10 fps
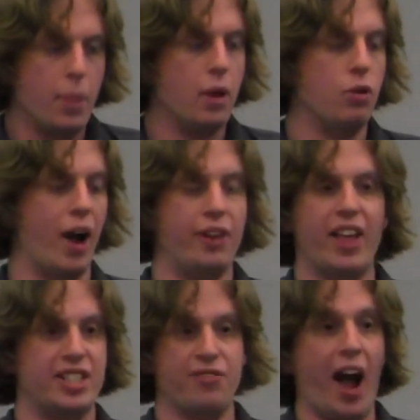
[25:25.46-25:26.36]
Right,
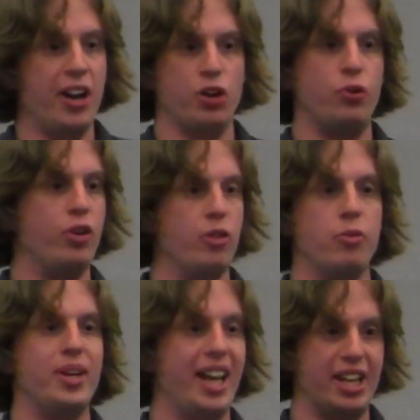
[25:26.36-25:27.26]
that's fine. You can retrieve them
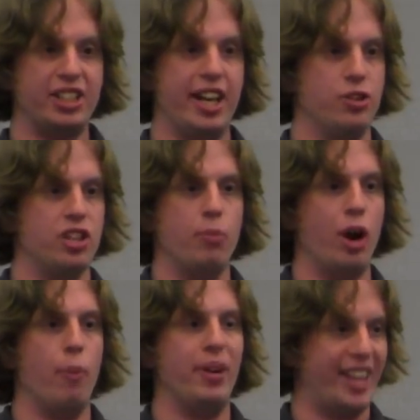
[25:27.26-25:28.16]
from DHT or
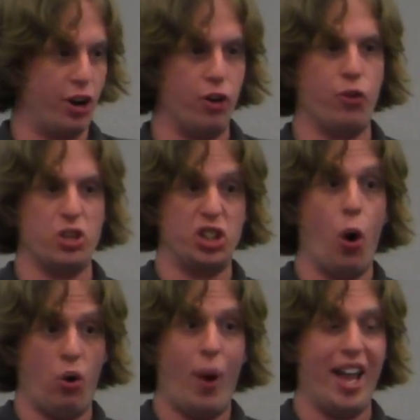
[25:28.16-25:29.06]
somewhere, but they could, of course,
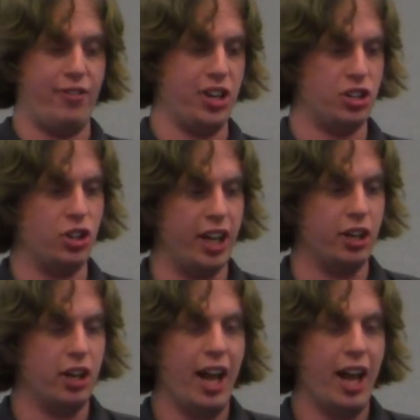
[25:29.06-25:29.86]
go away eventually.